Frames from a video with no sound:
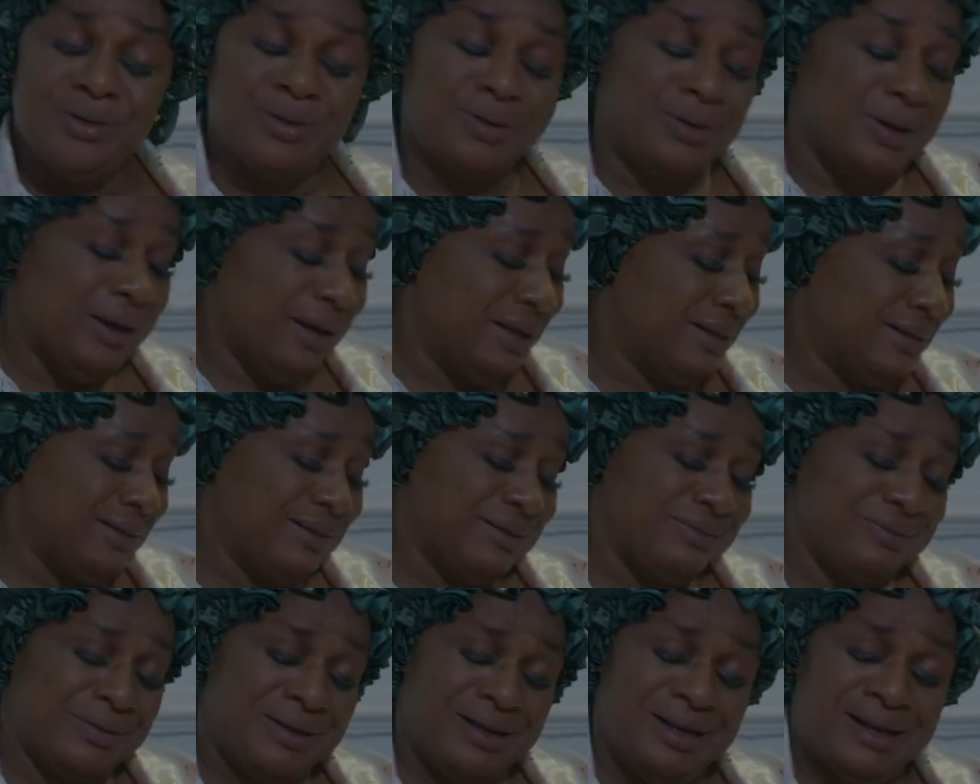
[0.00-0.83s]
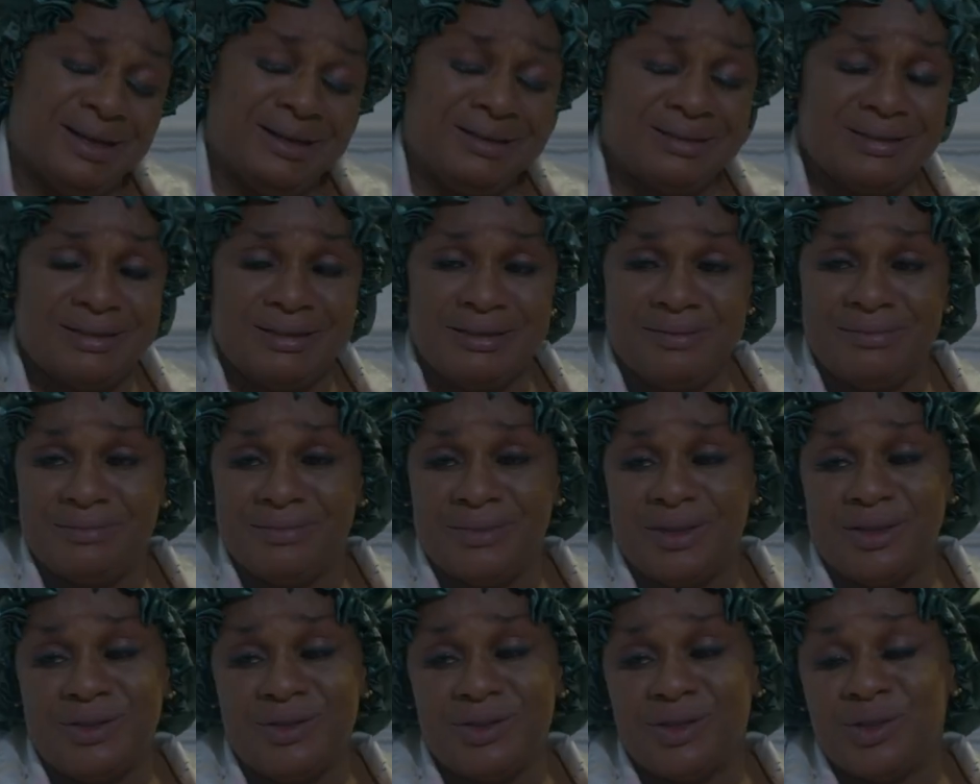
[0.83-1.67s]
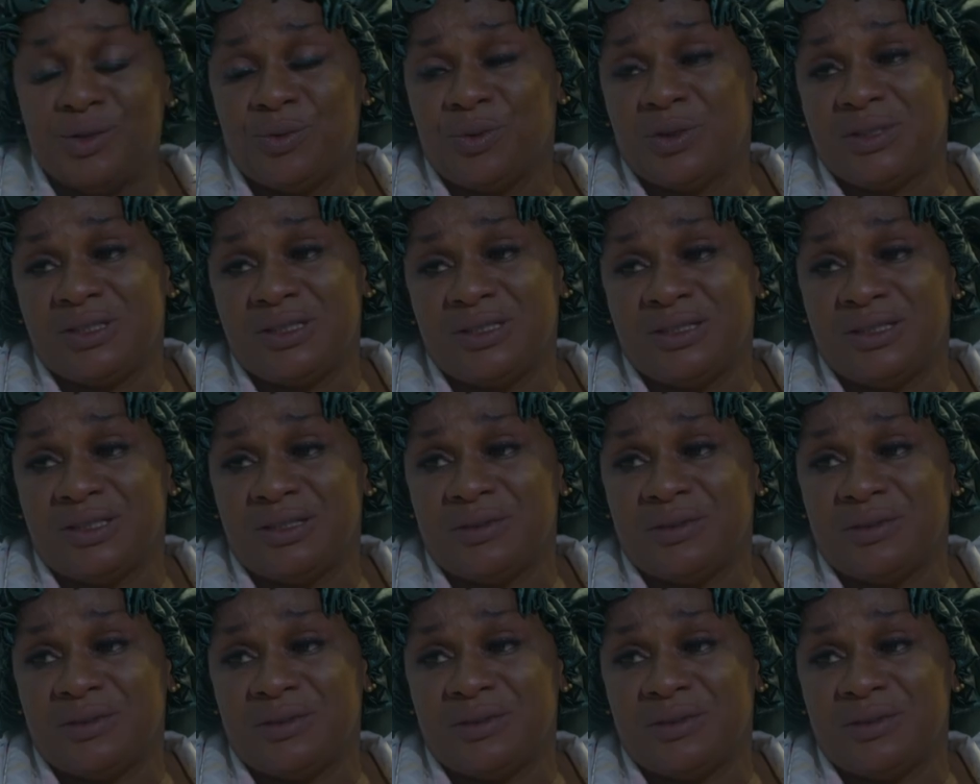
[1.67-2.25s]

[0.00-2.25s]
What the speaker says: to go and relax. Are you still watching